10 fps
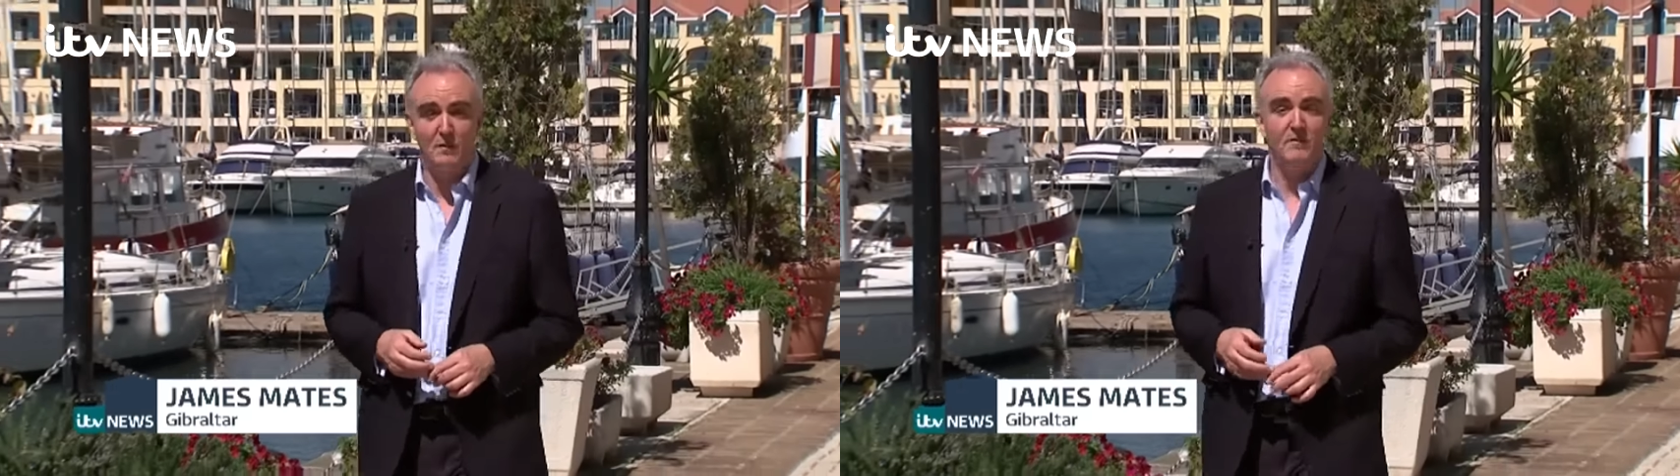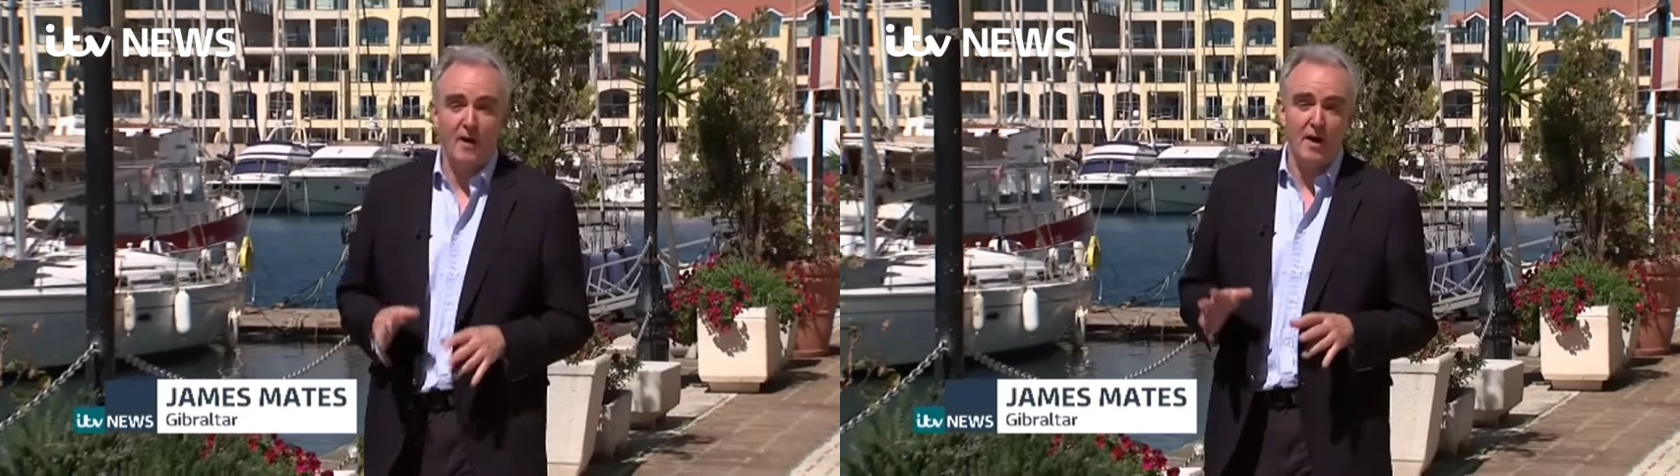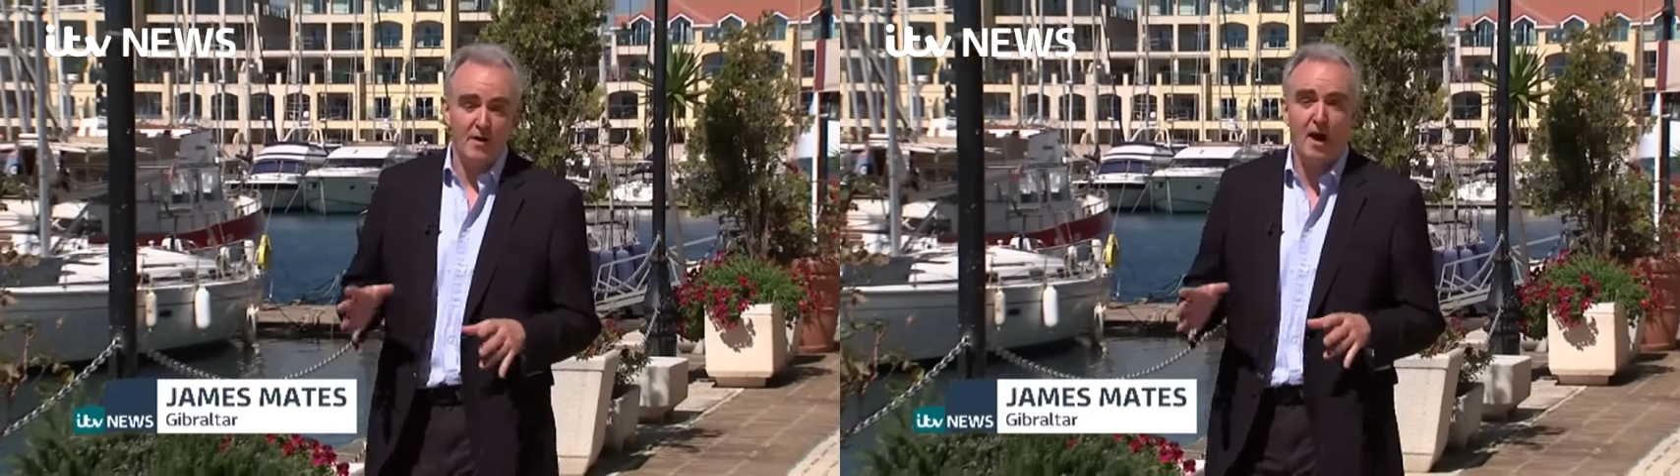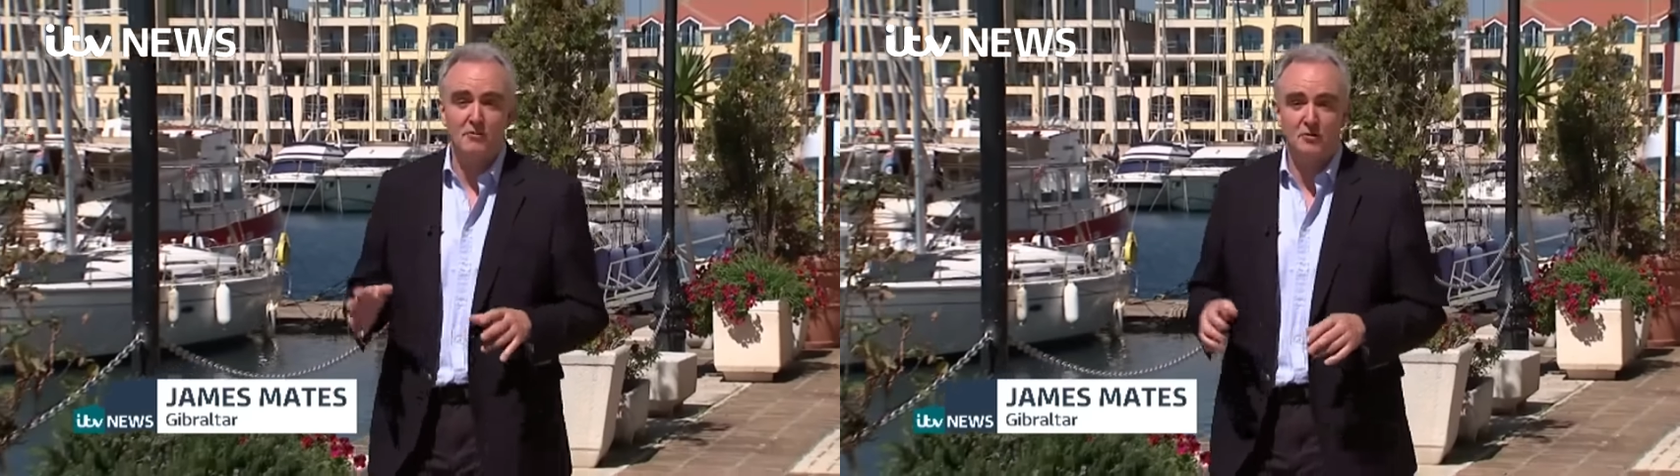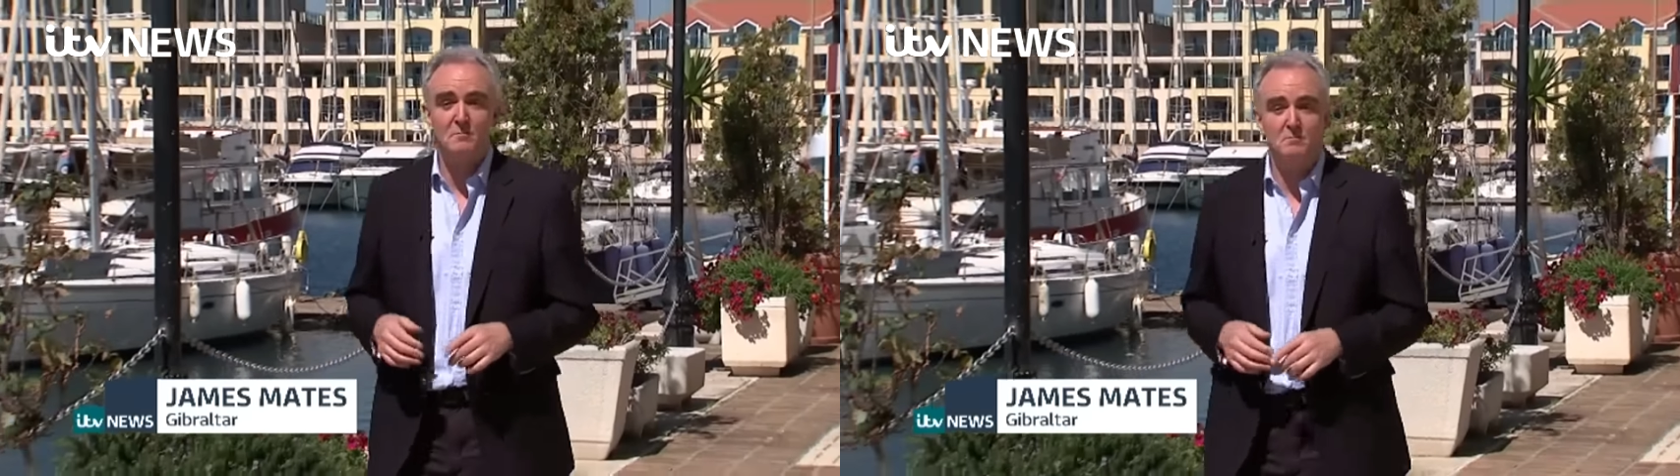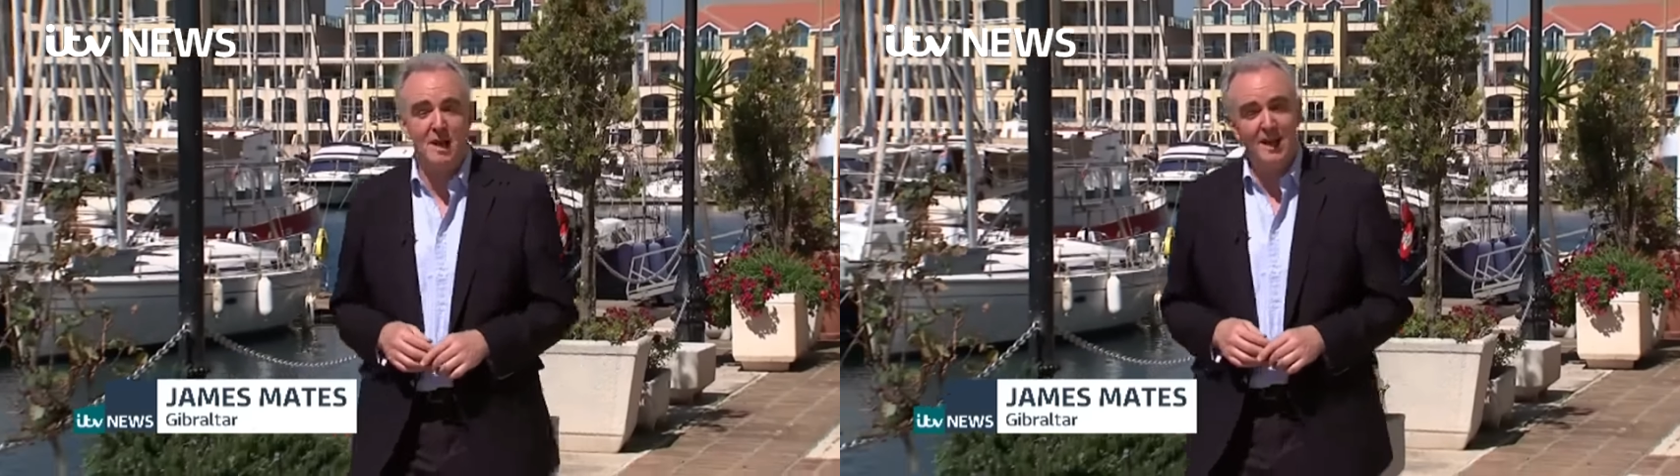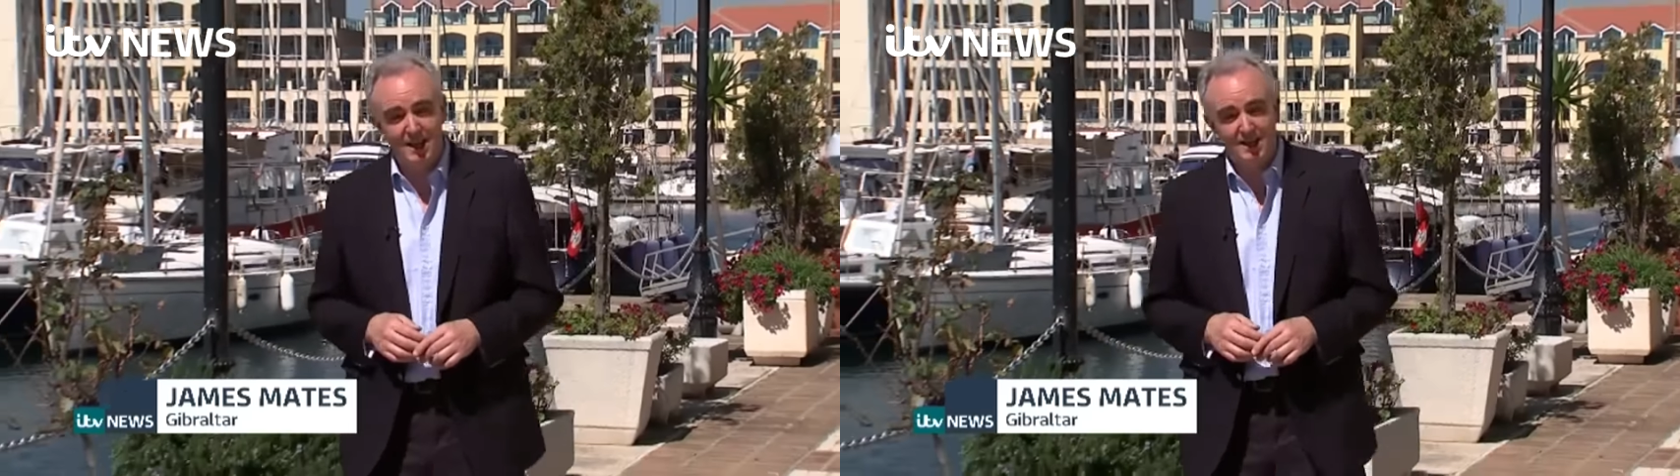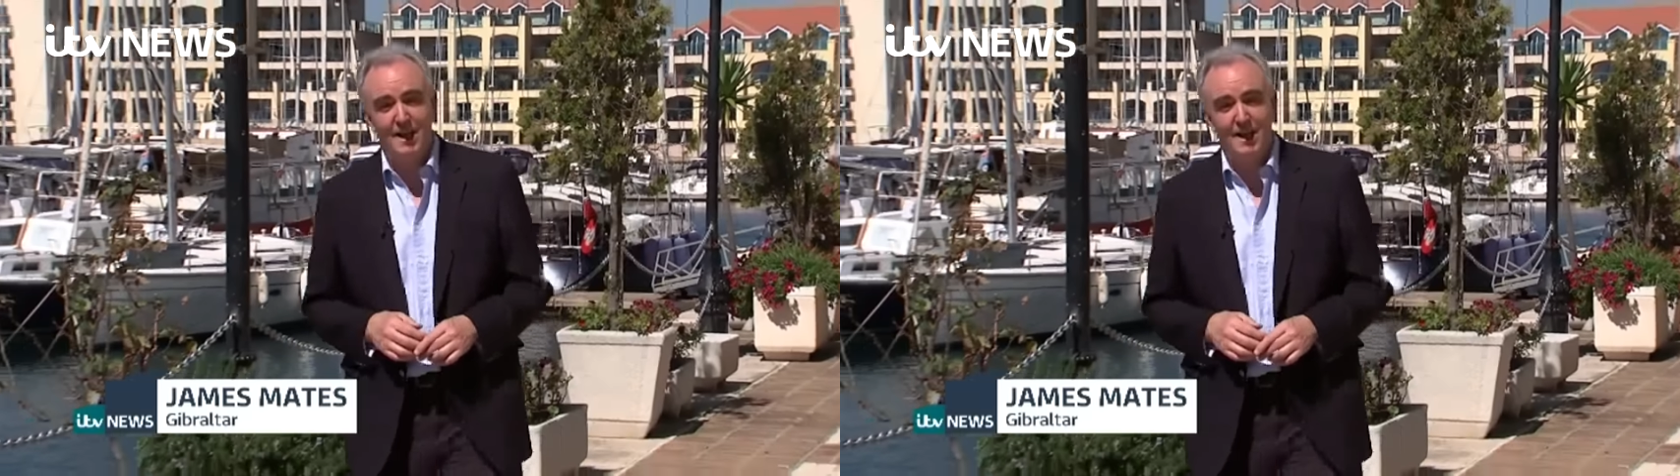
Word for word: with 500 million